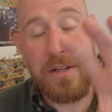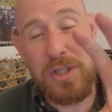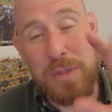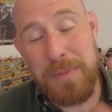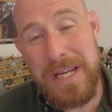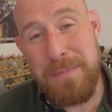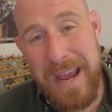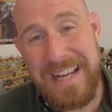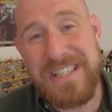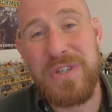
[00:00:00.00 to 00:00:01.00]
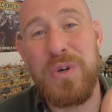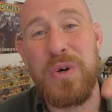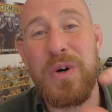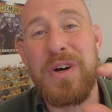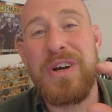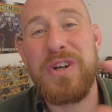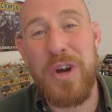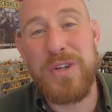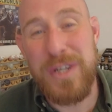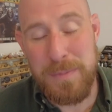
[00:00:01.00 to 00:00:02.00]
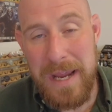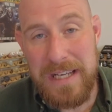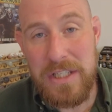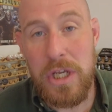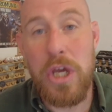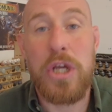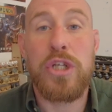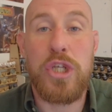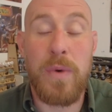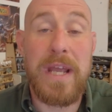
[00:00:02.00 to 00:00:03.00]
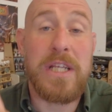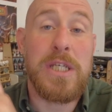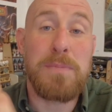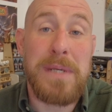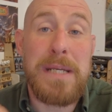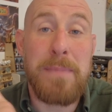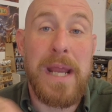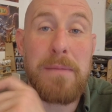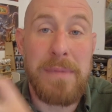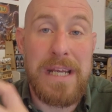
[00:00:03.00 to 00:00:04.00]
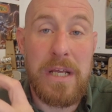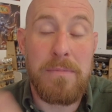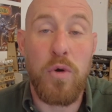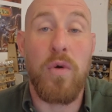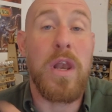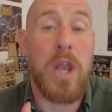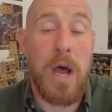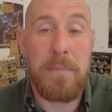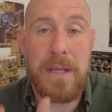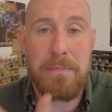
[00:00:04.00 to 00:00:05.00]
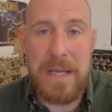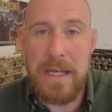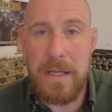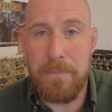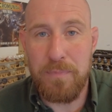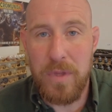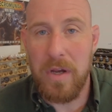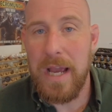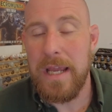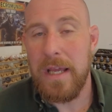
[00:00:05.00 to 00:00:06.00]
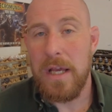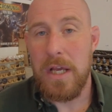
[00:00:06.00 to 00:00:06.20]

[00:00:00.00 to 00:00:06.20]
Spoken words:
speed paint or contrast paint to a speed paint medium or a Lamian medium, okay?